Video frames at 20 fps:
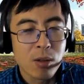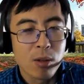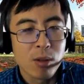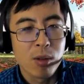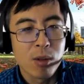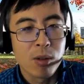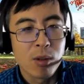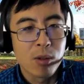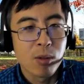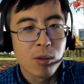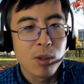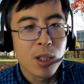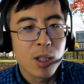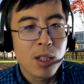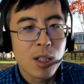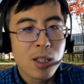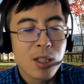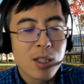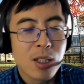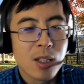you to do
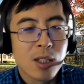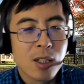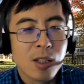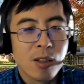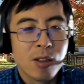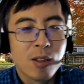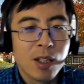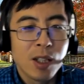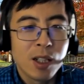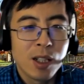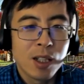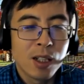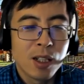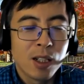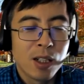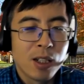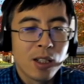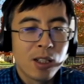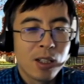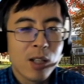this, no,
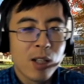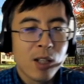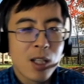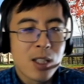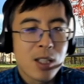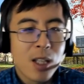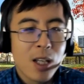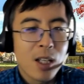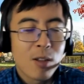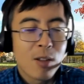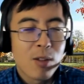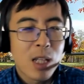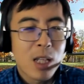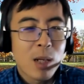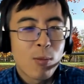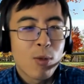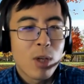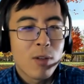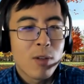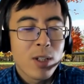I send you
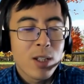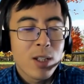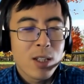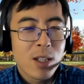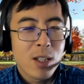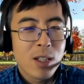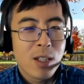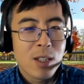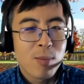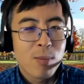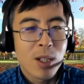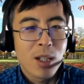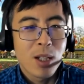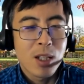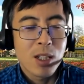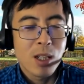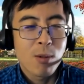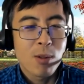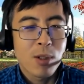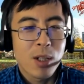some references, but it
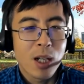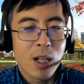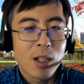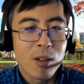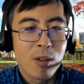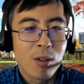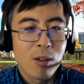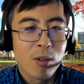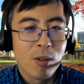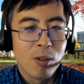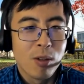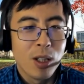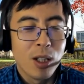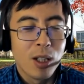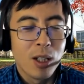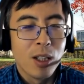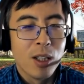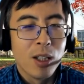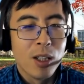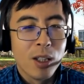seems like
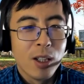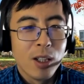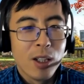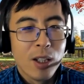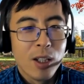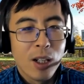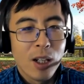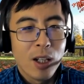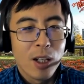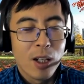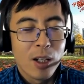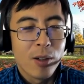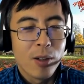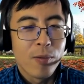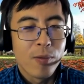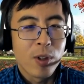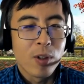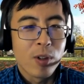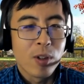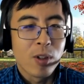you
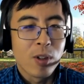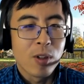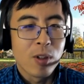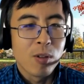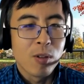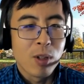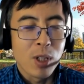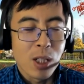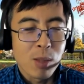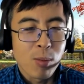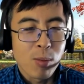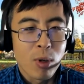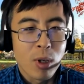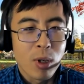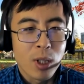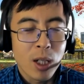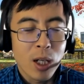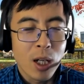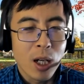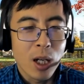
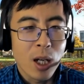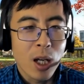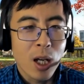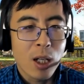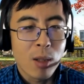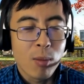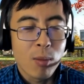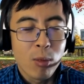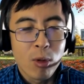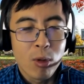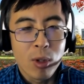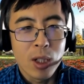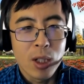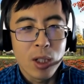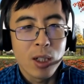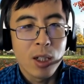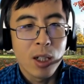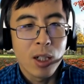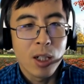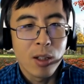explored a lot
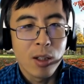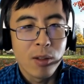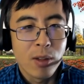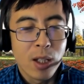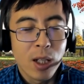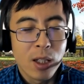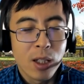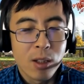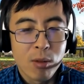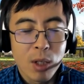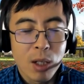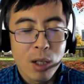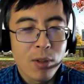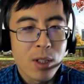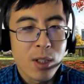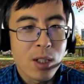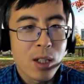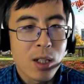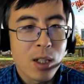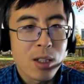more than the
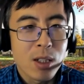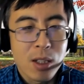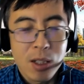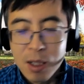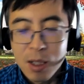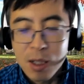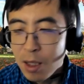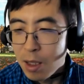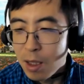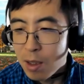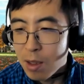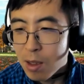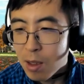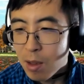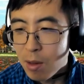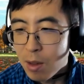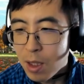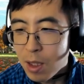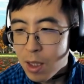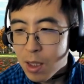references.
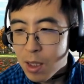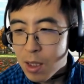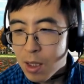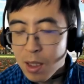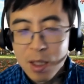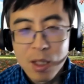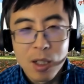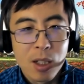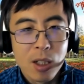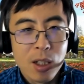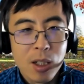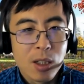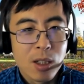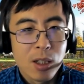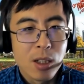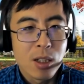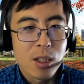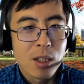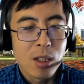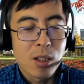So this
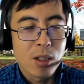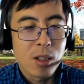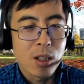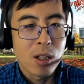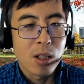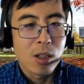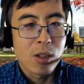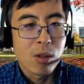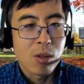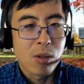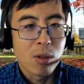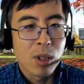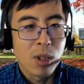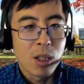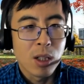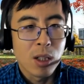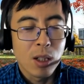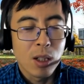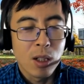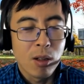is
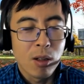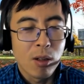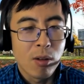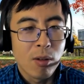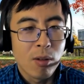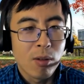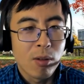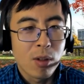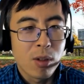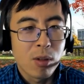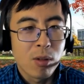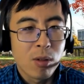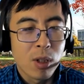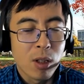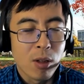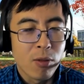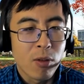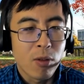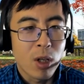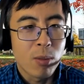truly
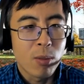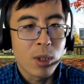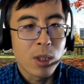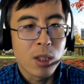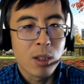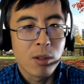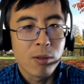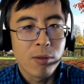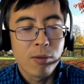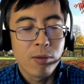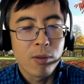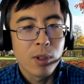informative.